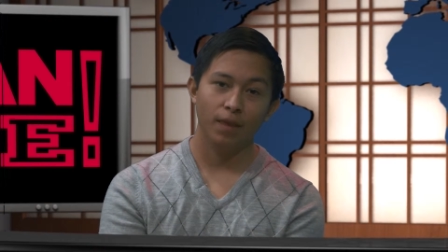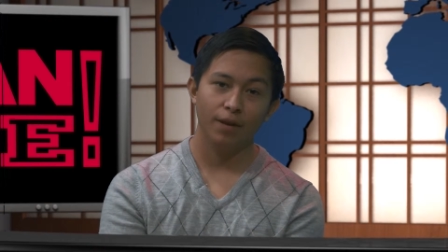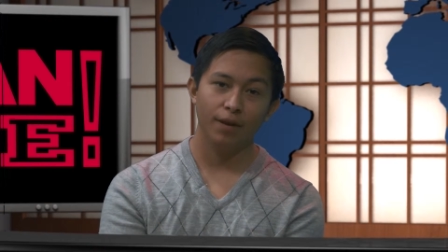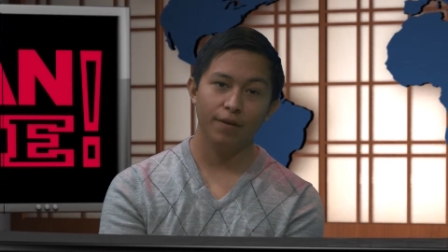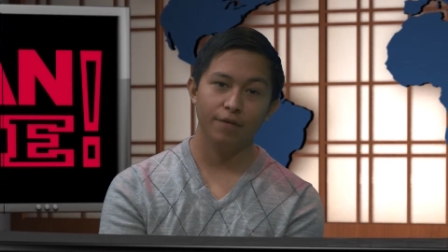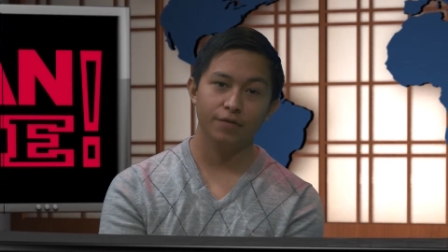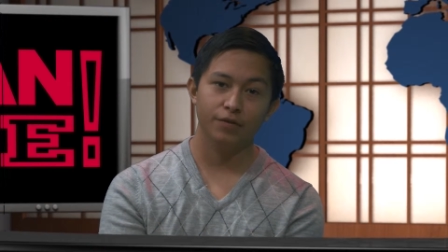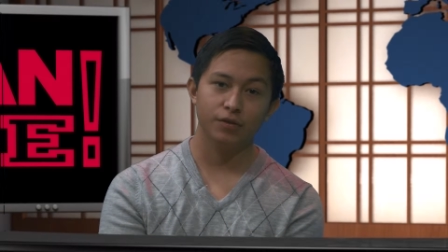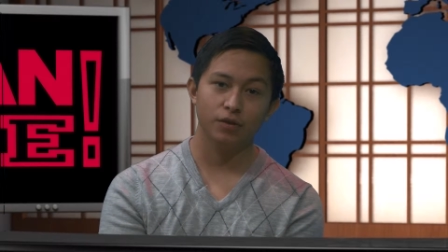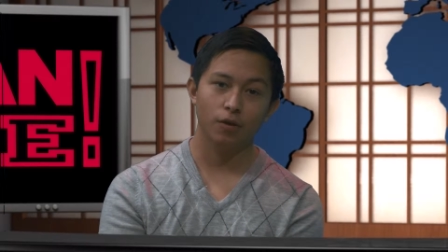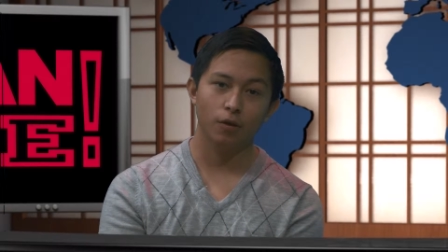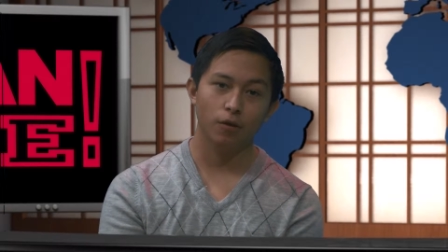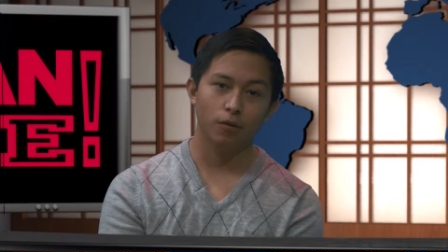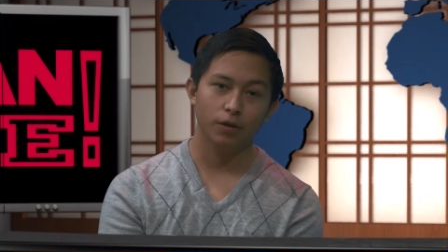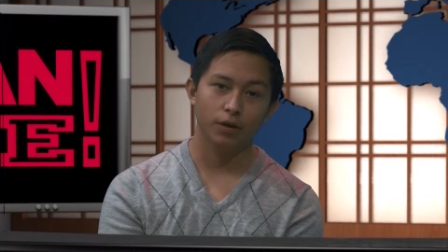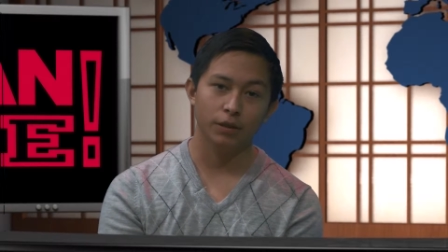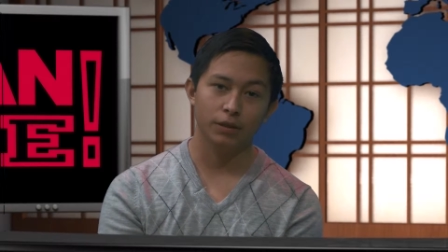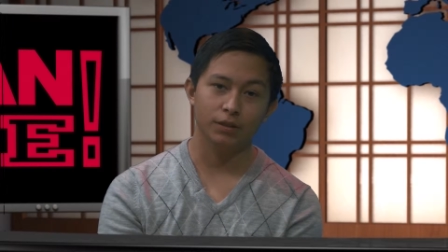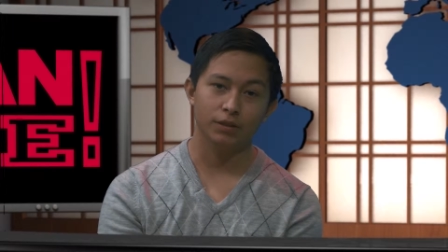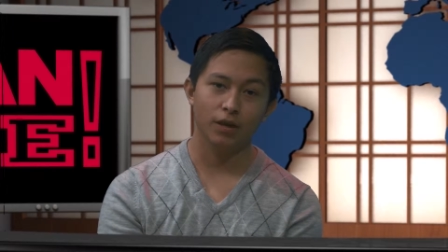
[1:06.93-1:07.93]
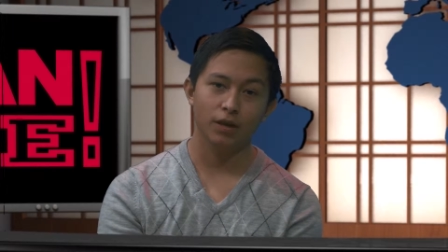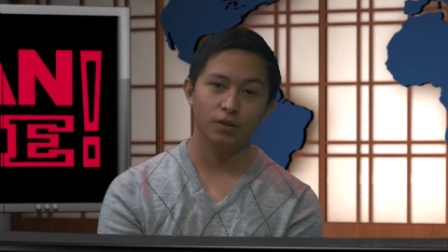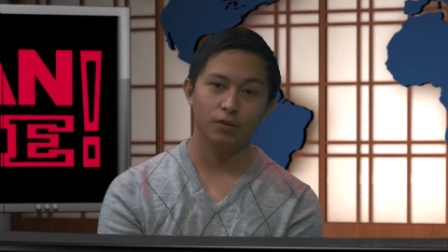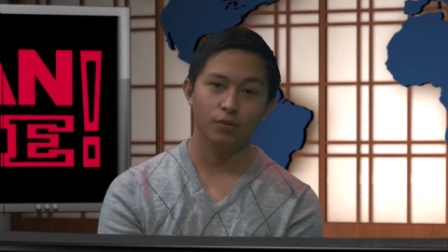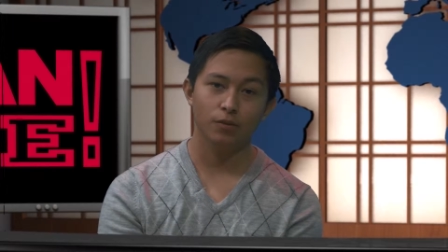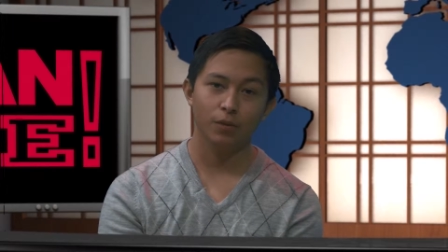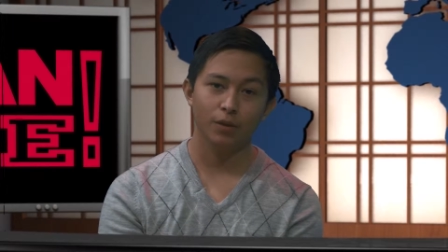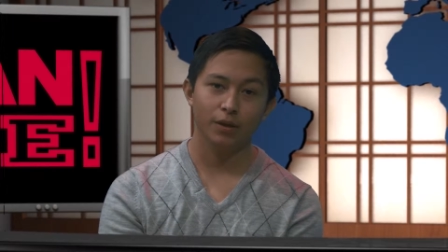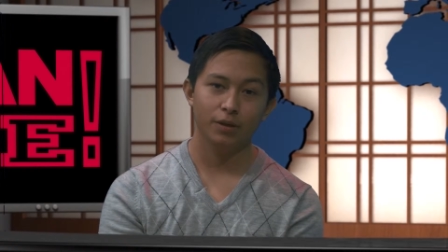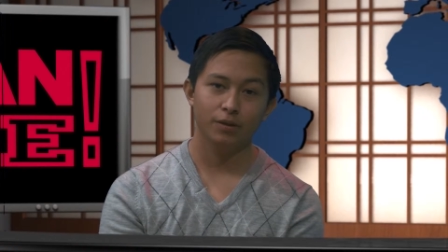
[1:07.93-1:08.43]
If so, it is not
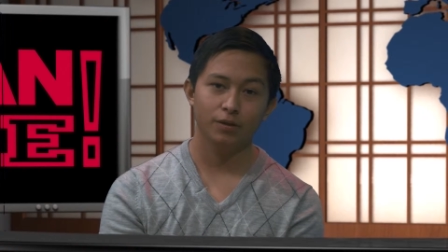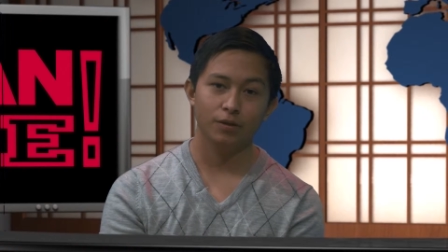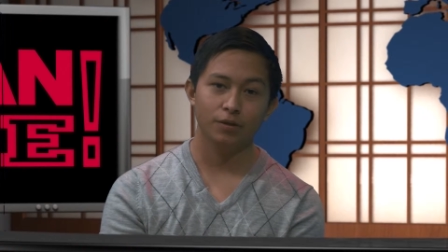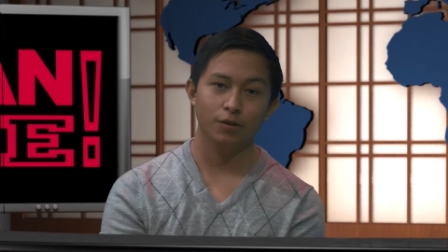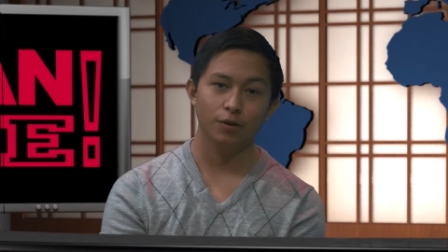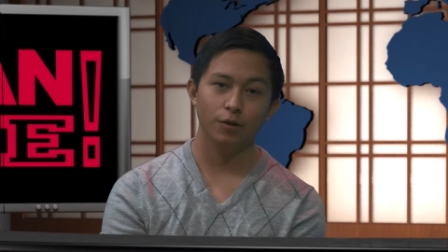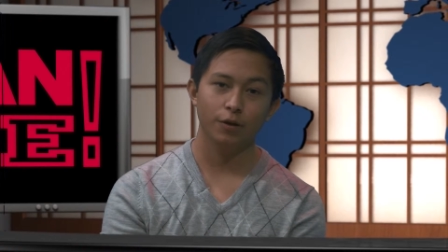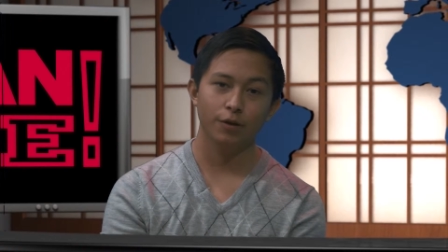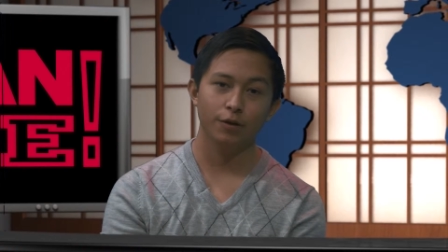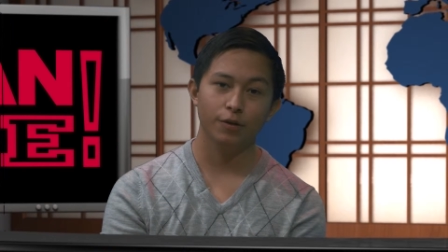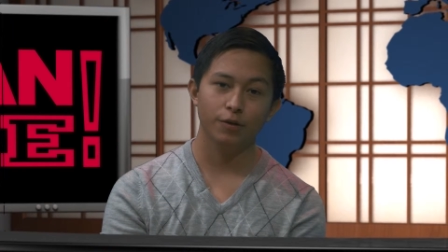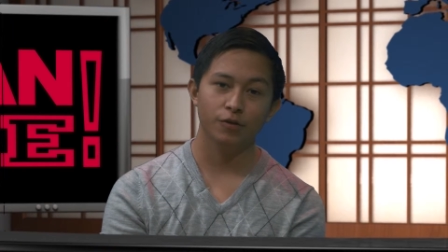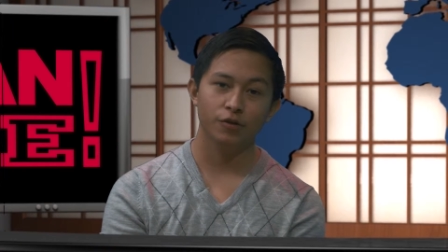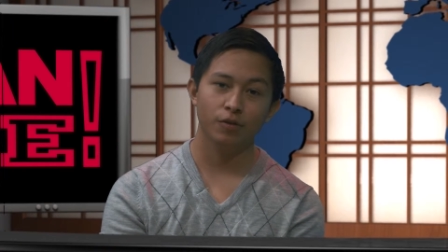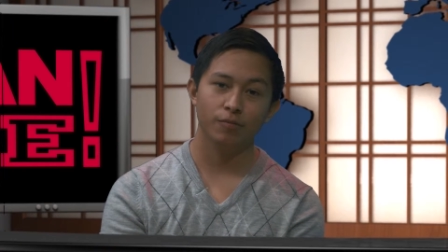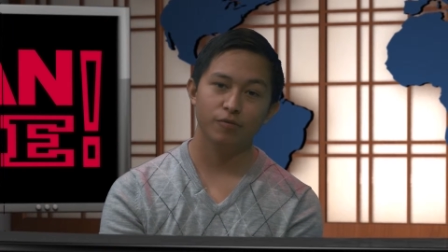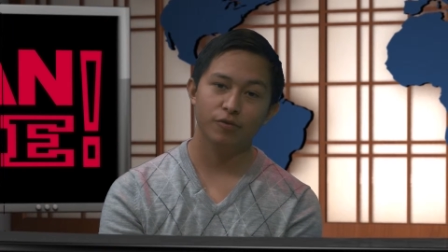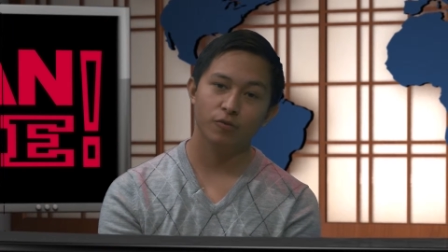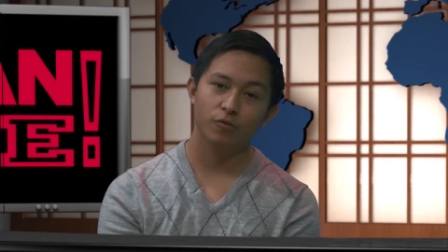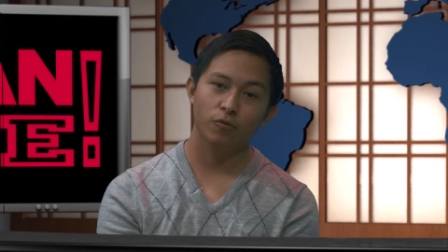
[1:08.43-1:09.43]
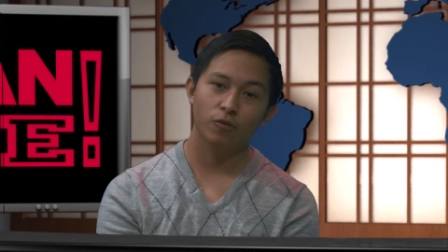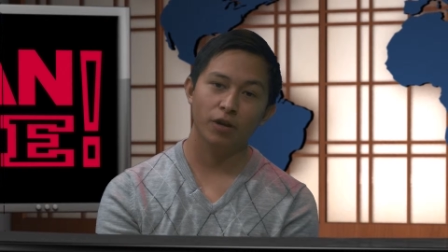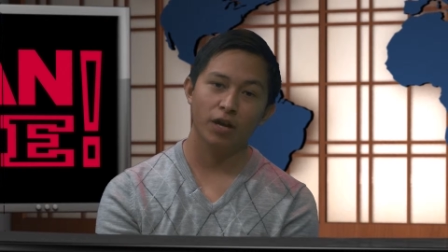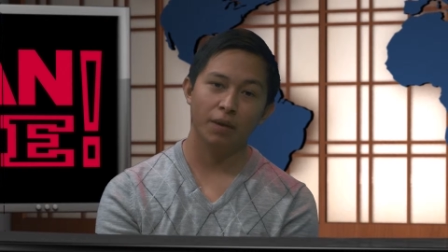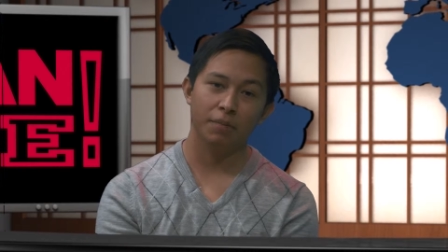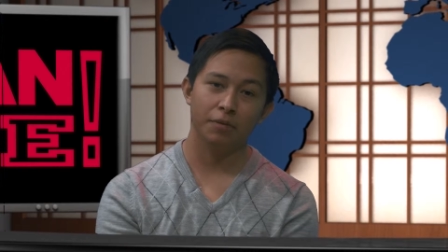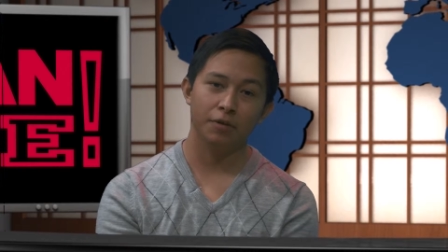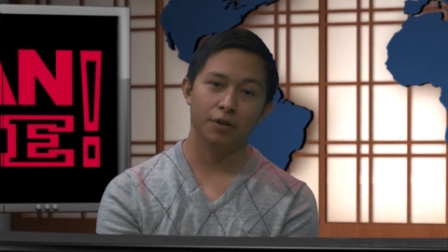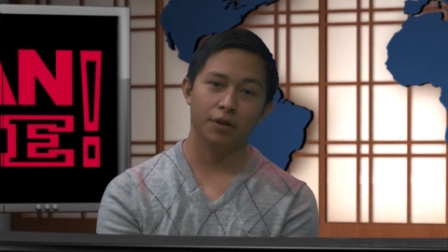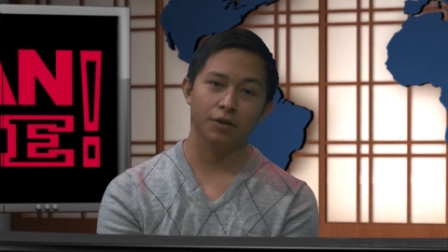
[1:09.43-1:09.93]
too late to turn in your summer school
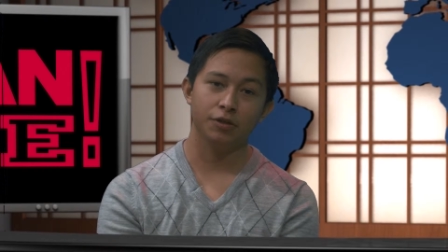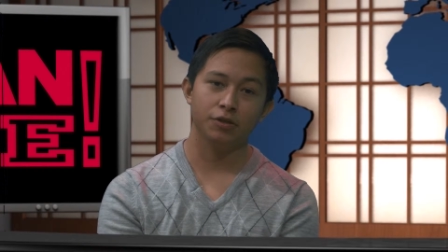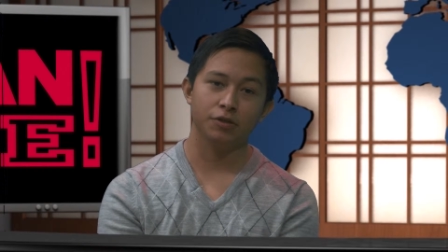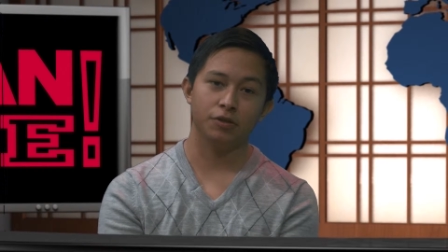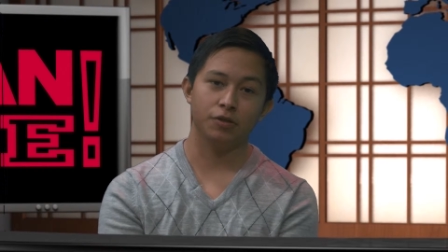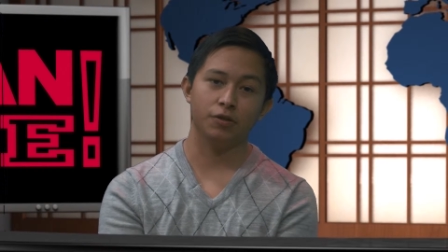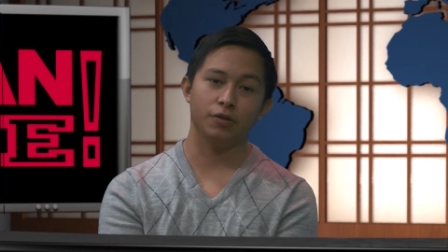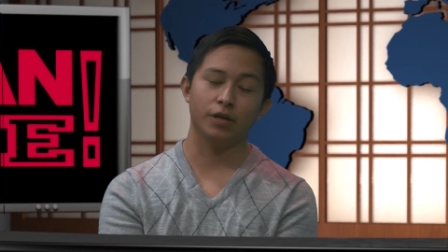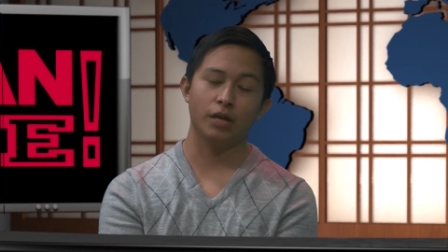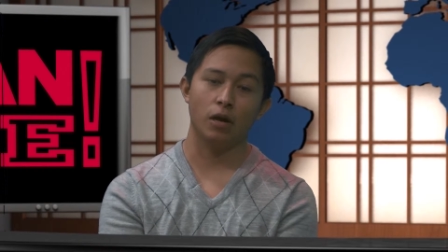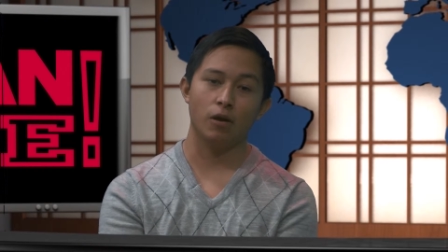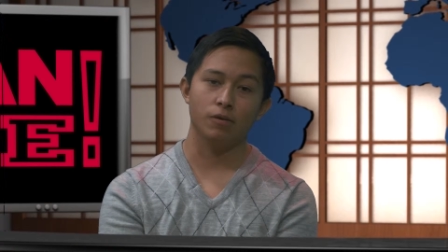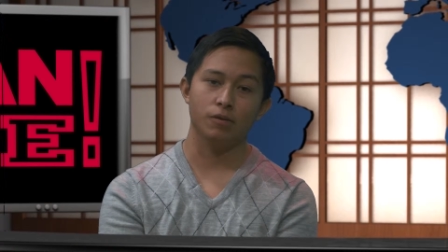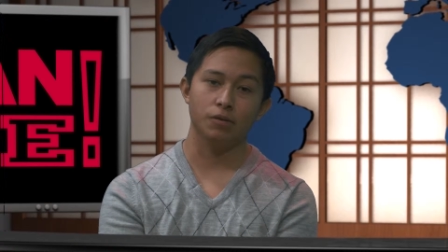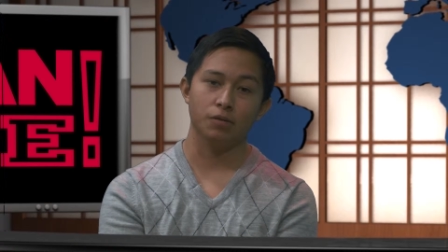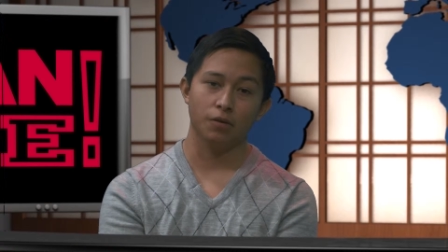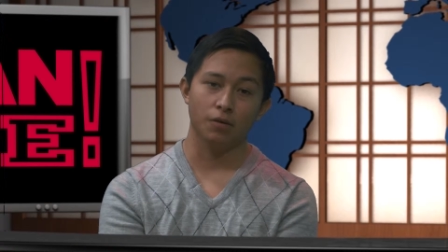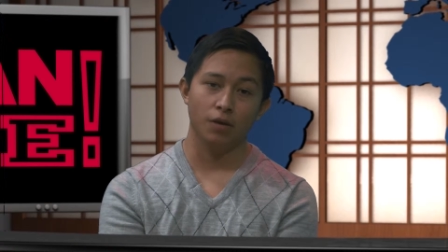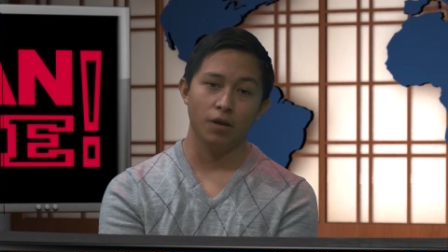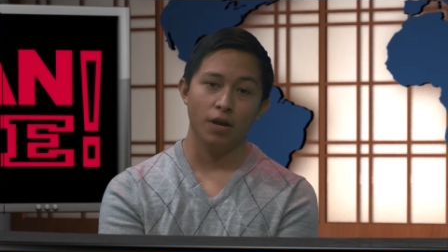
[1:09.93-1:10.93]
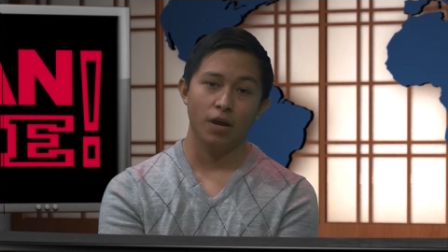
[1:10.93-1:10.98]
application to your counselor.